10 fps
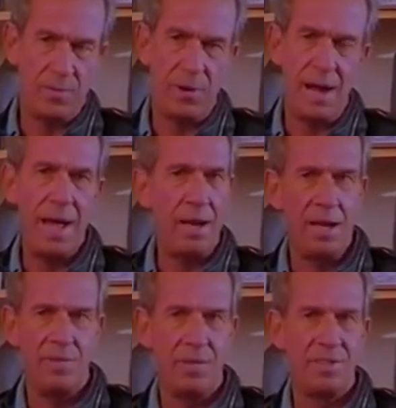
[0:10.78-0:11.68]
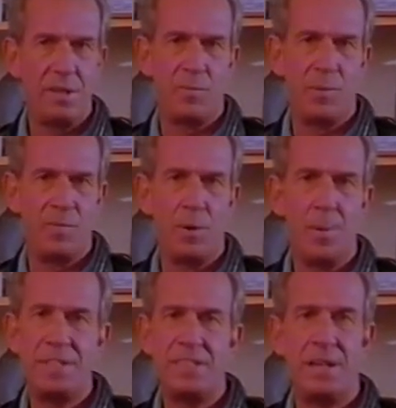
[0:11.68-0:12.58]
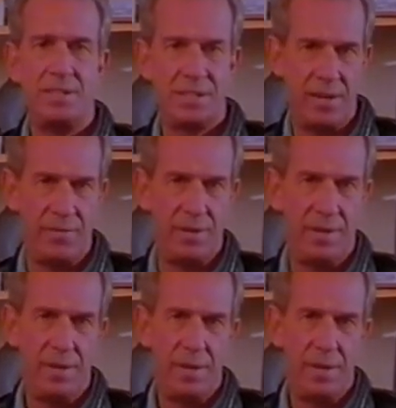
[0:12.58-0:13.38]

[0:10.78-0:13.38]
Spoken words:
for high levels of performance and safety.